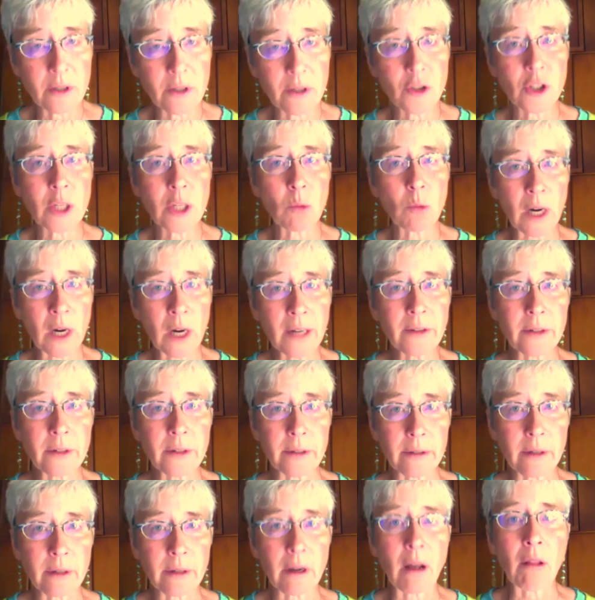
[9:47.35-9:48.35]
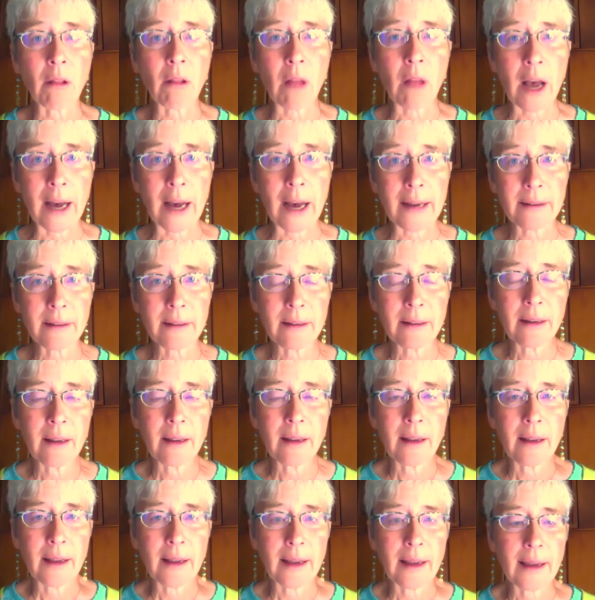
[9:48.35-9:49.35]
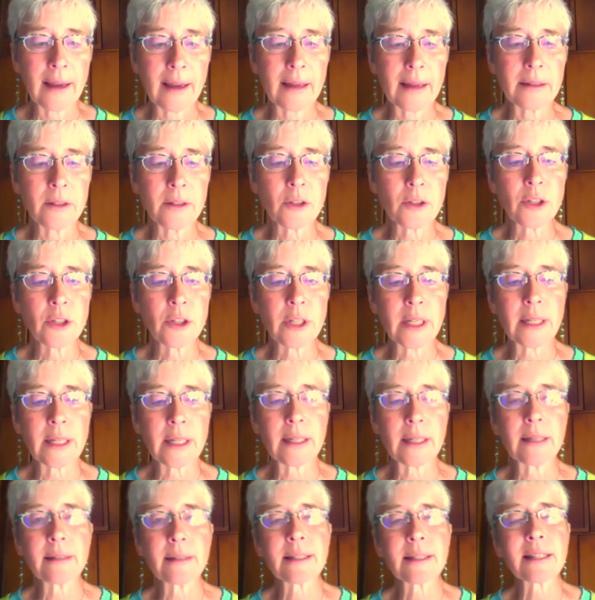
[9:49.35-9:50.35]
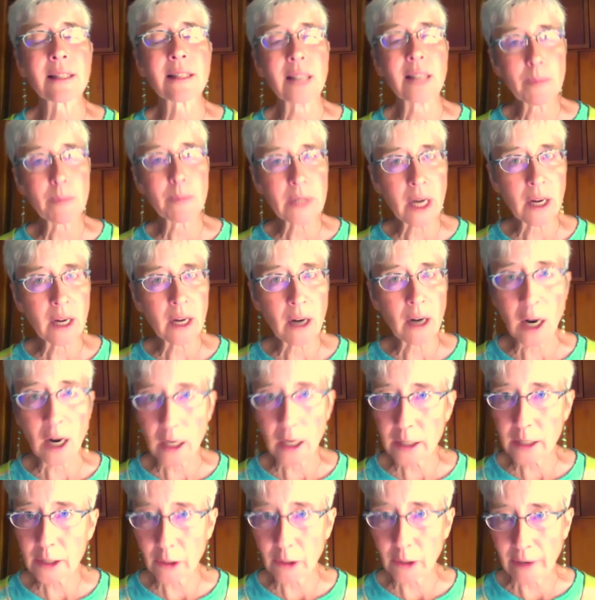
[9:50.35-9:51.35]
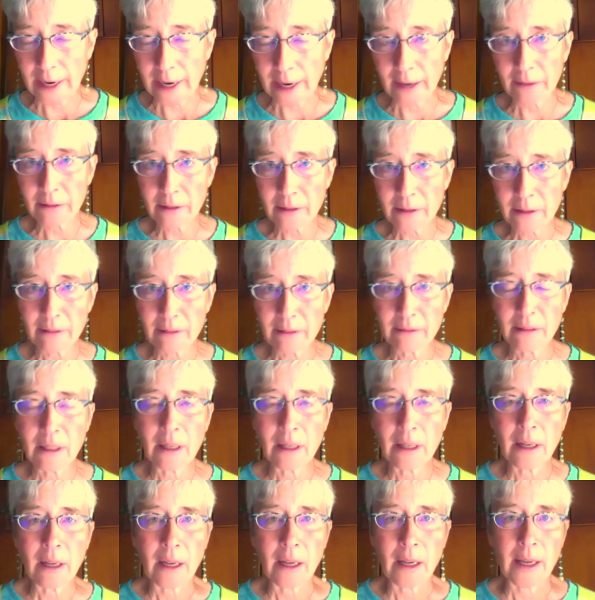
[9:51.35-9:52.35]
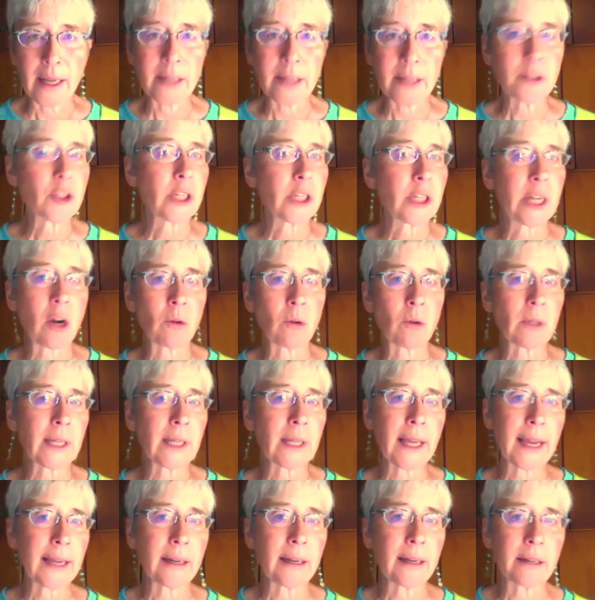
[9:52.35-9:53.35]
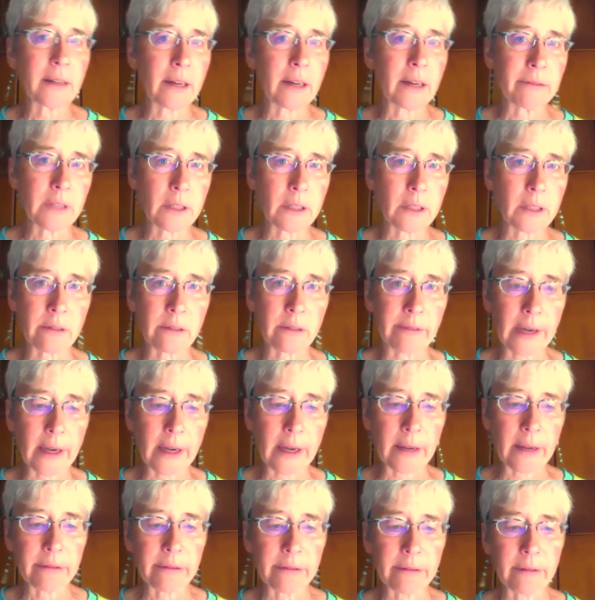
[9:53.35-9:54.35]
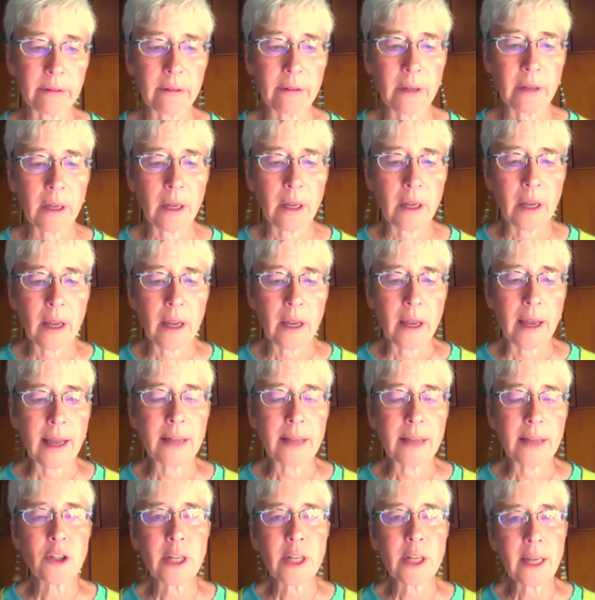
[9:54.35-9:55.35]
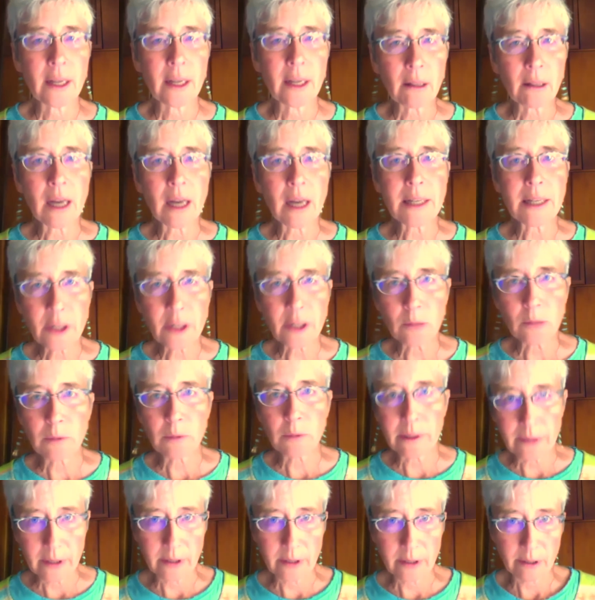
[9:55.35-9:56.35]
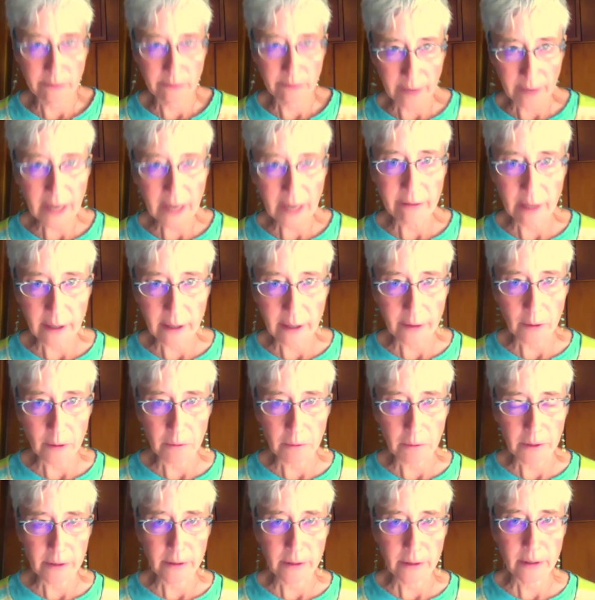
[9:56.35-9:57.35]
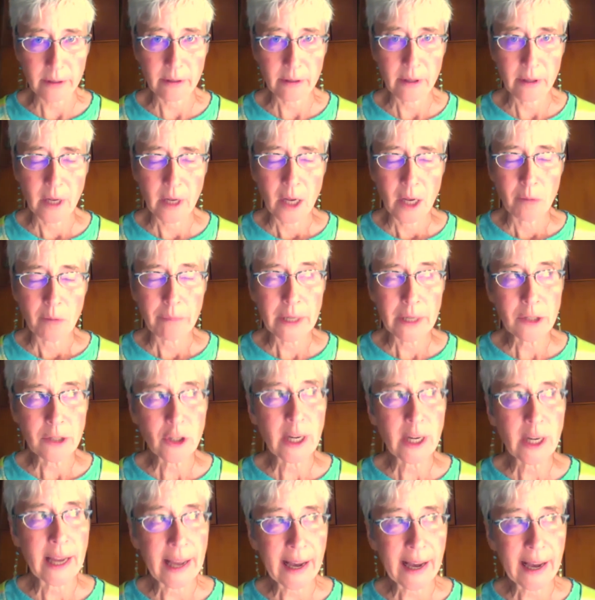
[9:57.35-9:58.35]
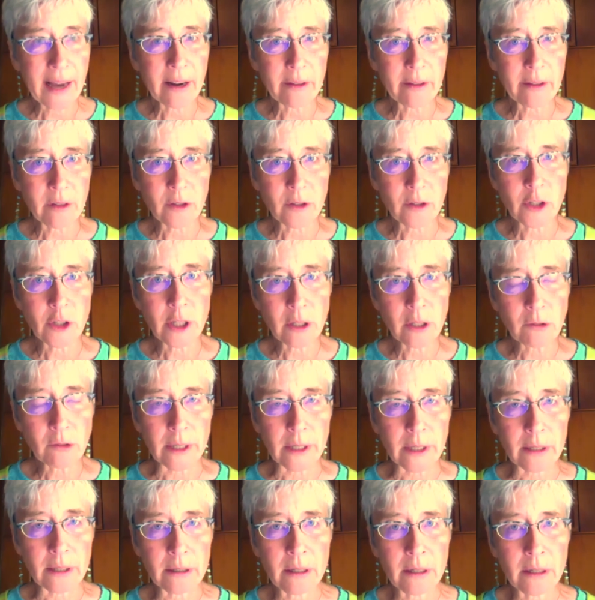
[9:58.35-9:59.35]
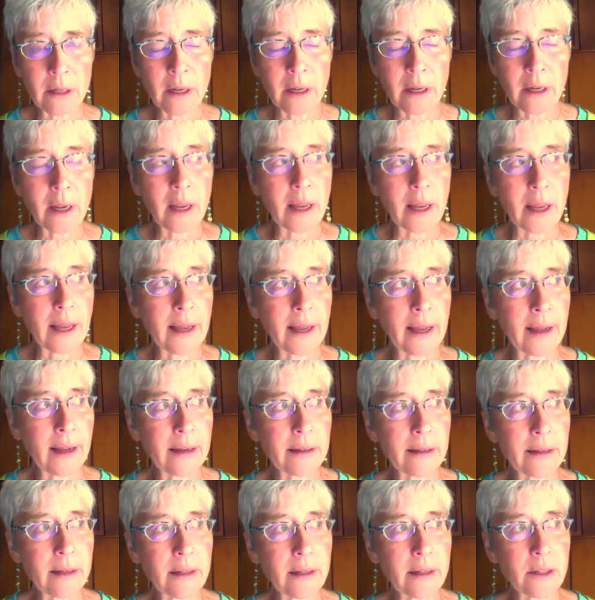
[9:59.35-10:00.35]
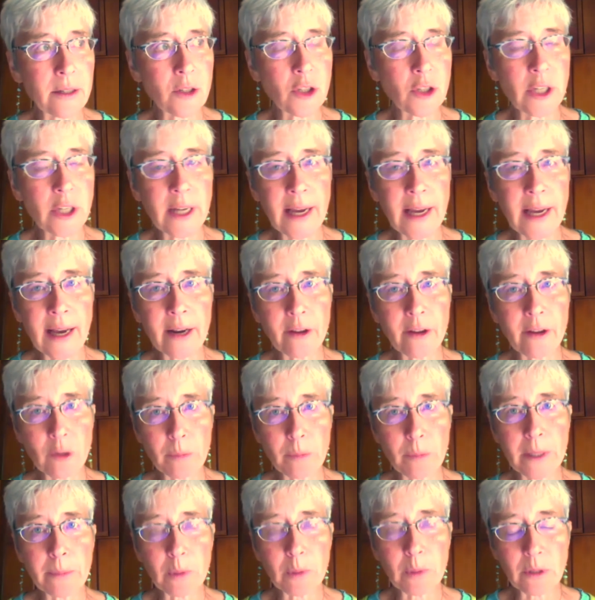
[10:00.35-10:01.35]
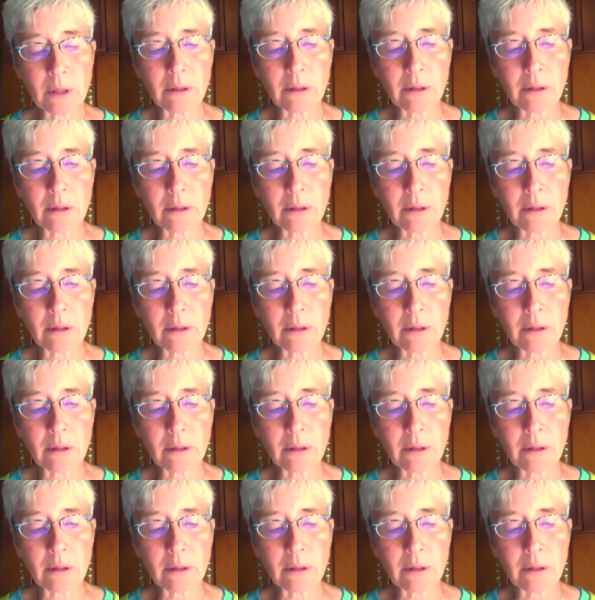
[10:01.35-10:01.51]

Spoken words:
wandered a lot, and she slept on hard ground, and she only ate enough to survive. And she had lost her will to survive, in other words, but she had other children, and she had other people to live